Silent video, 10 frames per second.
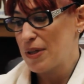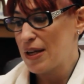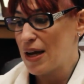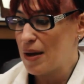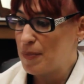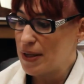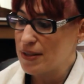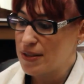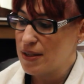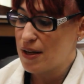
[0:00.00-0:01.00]

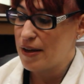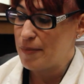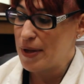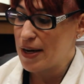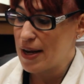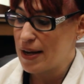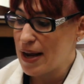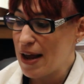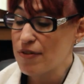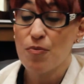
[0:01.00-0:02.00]
copies, and
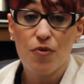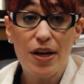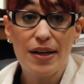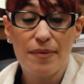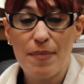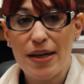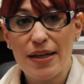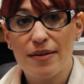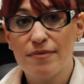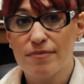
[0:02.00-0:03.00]
I have them read
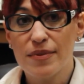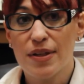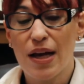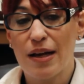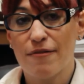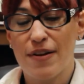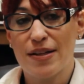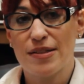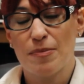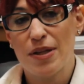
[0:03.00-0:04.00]
many
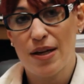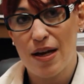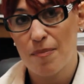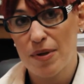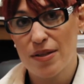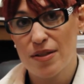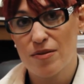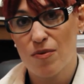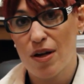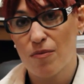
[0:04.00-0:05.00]
facsimile copies
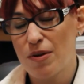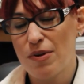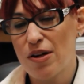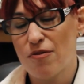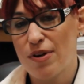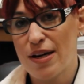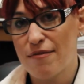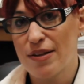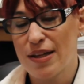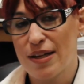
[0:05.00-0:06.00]
as well. We don't read
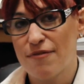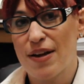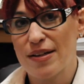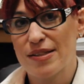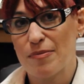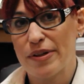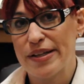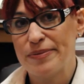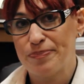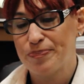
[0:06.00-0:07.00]
everything in
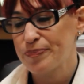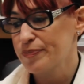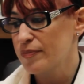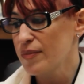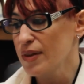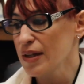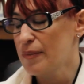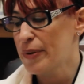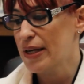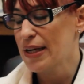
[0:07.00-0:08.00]
facsimile,
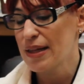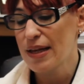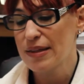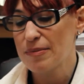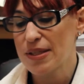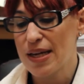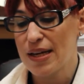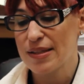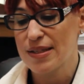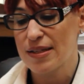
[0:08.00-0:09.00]
but I like them to
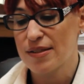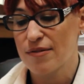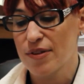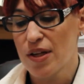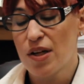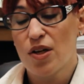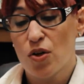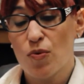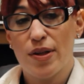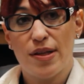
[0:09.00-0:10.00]
get a sense of
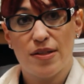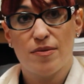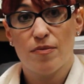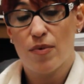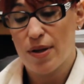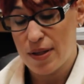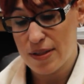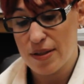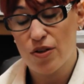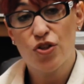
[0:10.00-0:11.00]
what
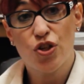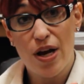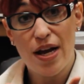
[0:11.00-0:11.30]
this literature